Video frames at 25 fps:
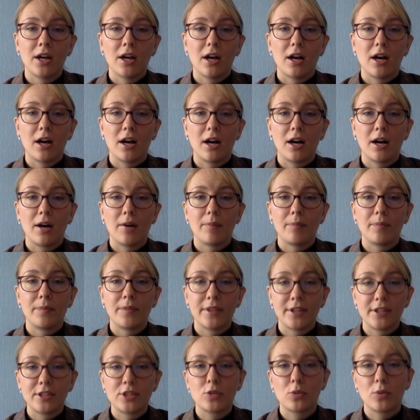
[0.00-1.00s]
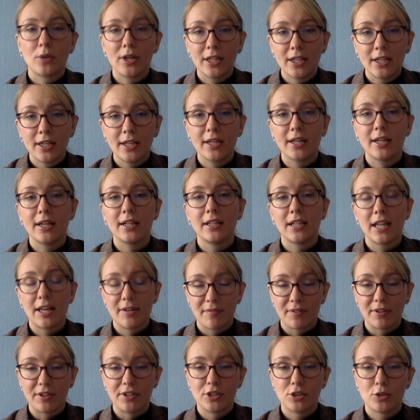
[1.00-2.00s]
the
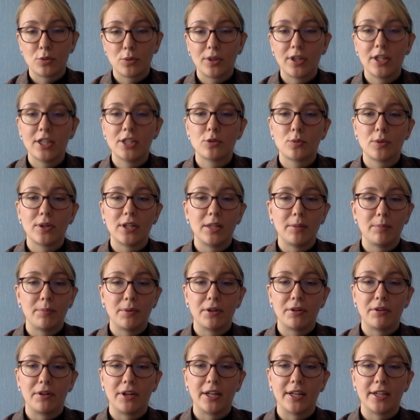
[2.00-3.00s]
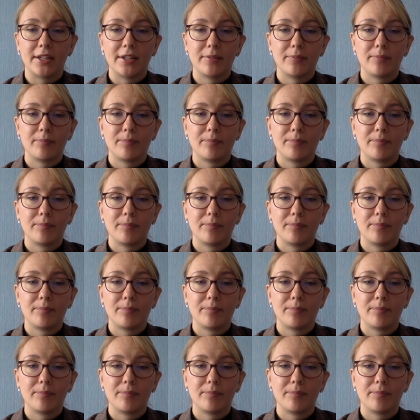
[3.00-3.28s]
2011-2020 period.